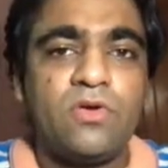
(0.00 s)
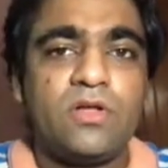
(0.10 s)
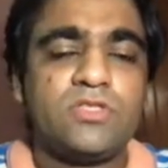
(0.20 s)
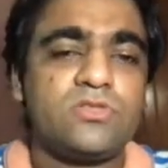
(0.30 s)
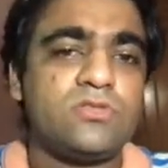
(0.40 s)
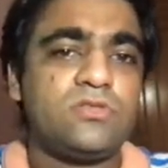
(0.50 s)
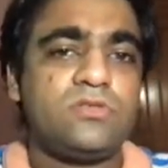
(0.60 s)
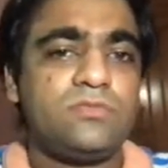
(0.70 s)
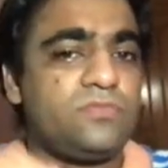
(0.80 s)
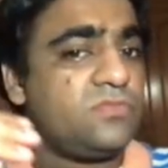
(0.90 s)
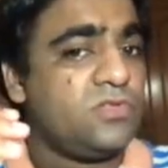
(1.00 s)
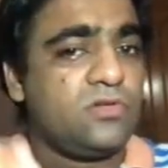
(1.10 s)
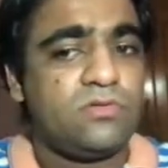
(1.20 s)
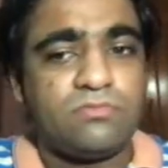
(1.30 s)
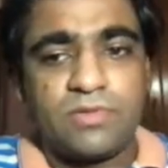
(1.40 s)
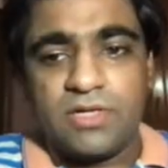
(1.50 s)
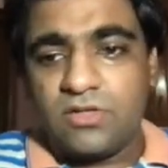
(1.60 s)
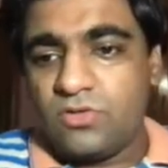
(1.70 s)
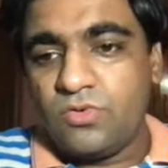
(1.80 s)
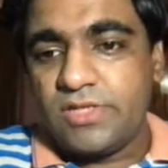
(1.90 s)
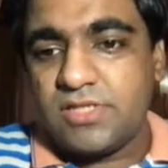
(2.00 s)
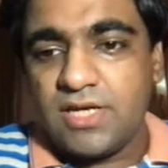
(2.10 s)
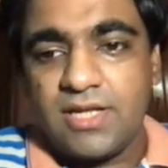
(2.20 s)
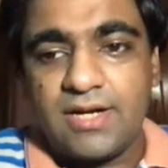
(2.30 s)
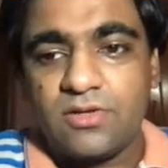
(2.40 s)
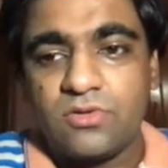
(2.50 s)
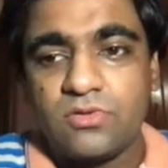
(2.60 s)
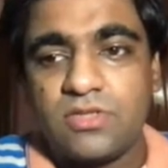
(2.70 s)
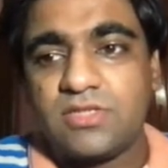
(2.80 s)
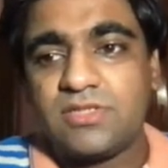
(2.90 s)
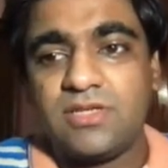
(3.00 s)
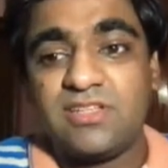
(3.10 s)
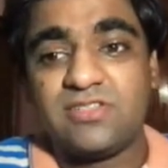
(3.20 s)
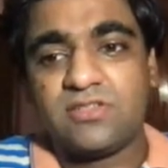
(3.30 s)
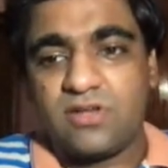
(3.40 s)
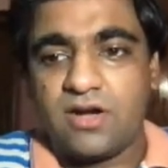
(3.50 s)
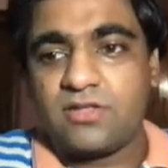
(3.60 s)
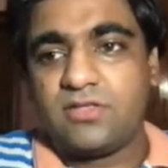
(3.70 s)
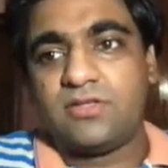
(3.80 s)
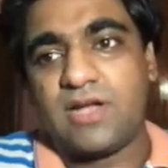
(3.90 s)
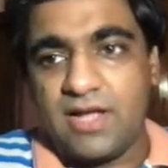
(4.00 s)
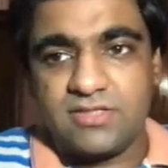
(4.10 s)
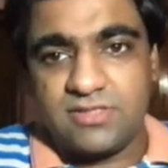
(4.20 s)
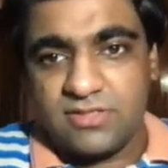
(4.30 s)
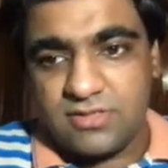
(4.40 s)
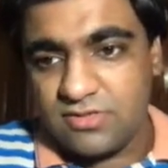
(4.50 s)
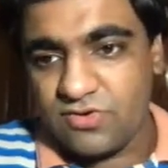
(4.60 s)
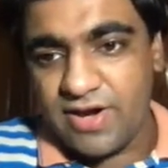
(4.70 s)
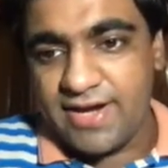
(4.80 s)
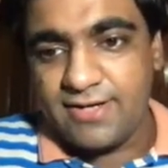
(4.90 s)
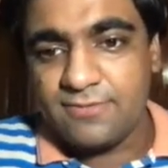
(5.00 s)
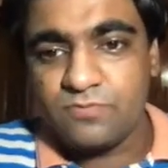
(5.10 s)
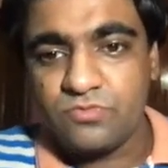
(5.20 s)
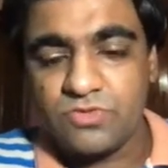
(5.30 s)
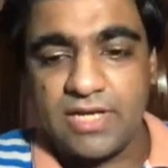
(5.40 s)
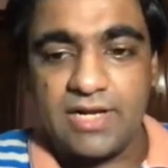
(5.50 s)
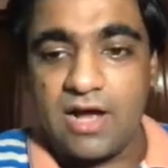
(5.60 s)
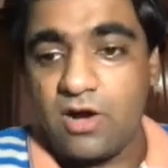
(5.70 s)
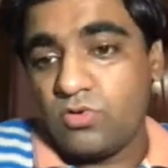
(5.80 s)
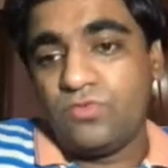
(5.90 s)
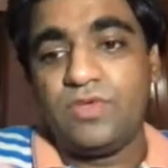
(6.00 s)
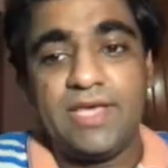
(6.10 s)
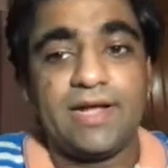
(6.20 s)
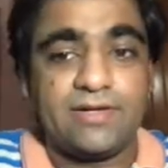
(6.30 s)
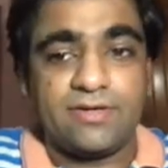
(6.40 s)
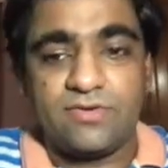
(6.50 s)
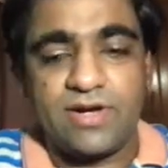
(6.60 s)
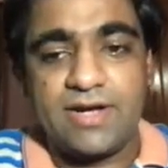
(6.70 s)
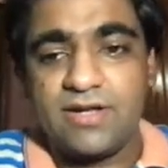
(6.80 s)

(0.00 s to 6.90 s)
So but you will say that this instructor has this right, then how do we get it, right?